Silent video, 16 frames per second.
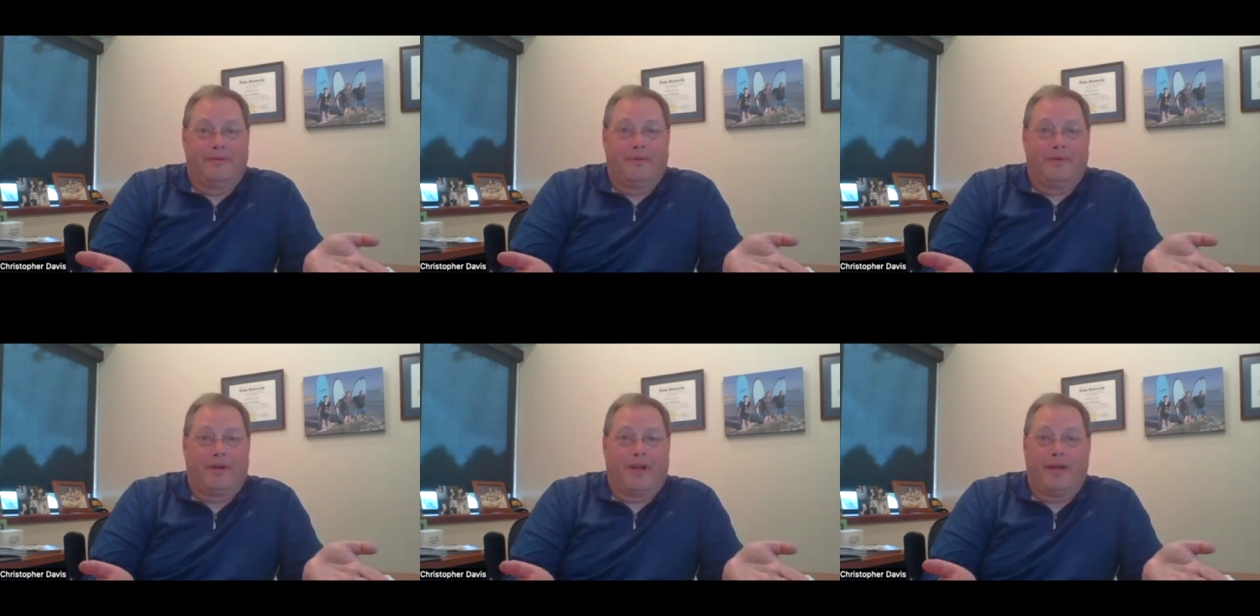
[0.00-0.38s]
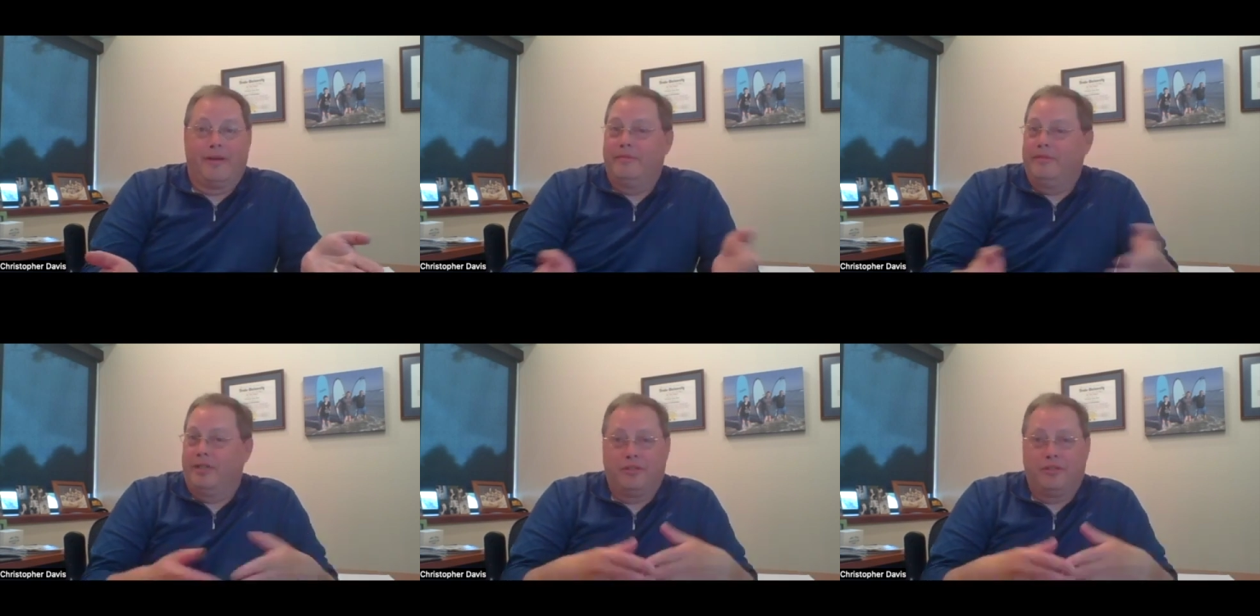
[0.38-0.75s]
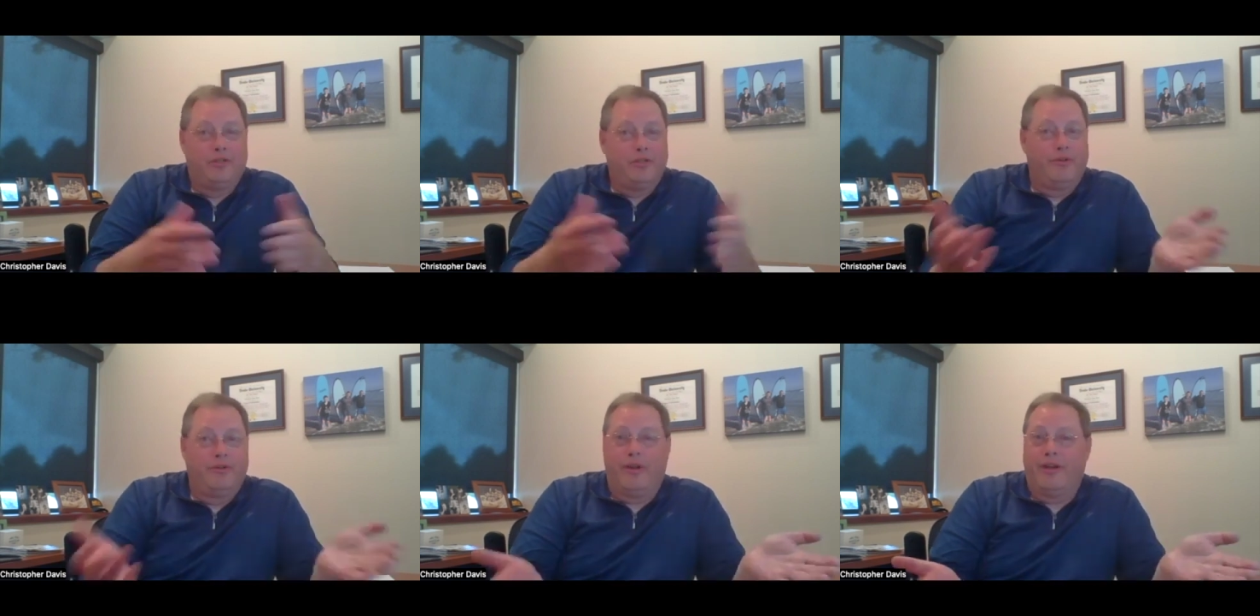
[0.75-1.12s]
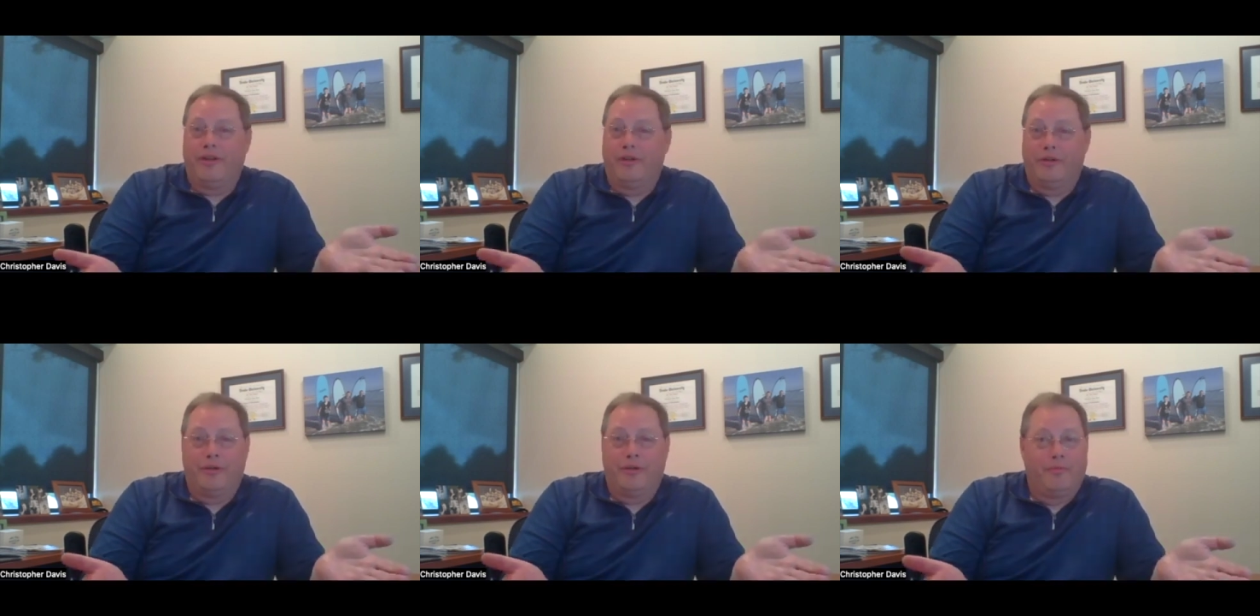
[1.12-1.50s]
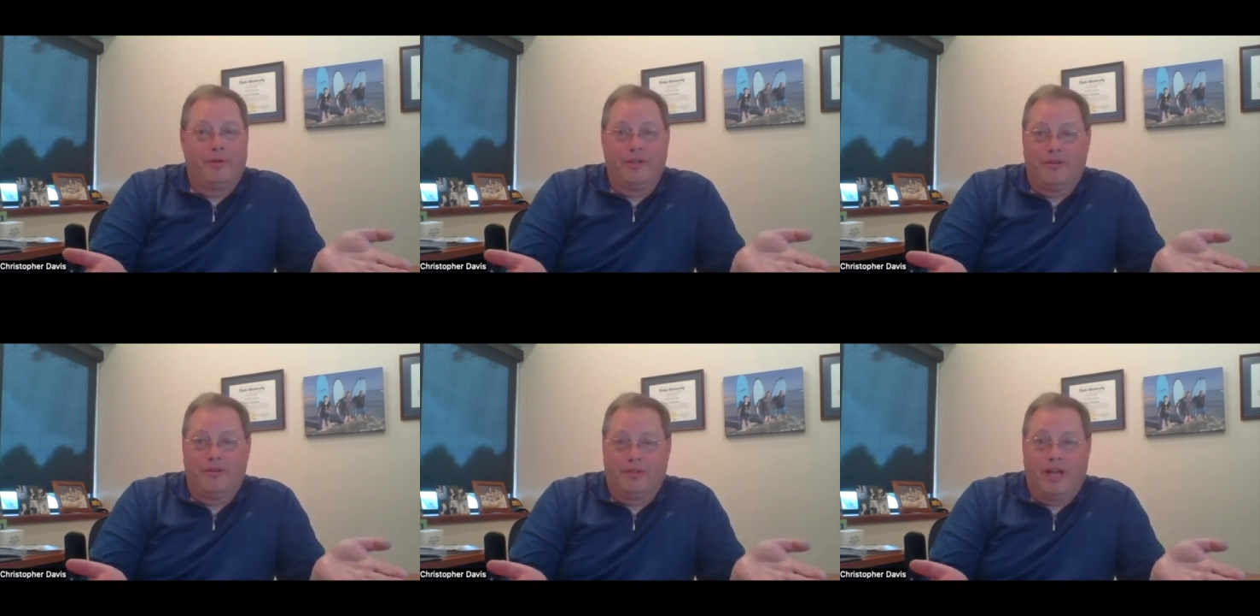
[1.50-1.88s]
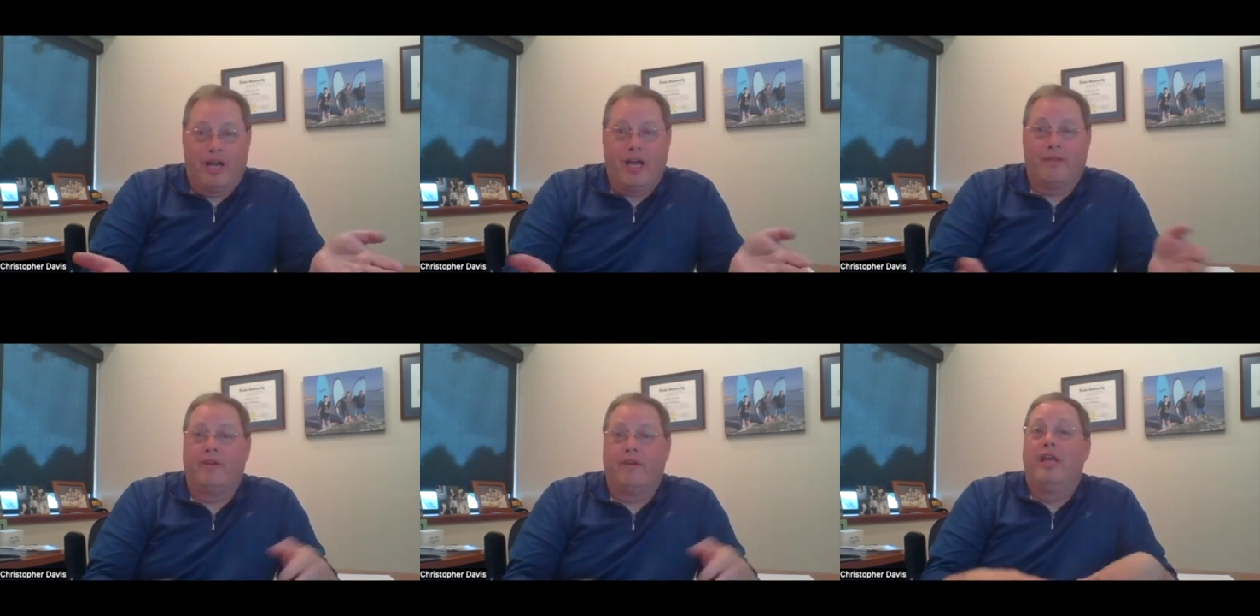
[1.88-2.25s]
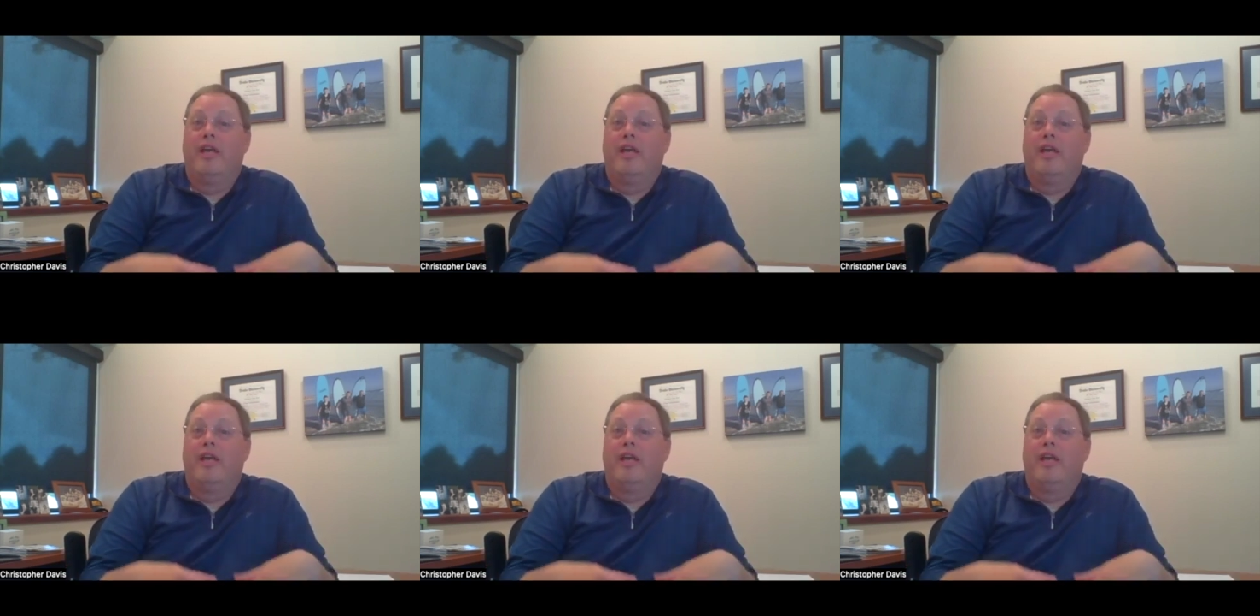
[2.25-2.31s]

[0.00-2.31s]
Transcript: Okay, it doesn't do you any good when you're alive.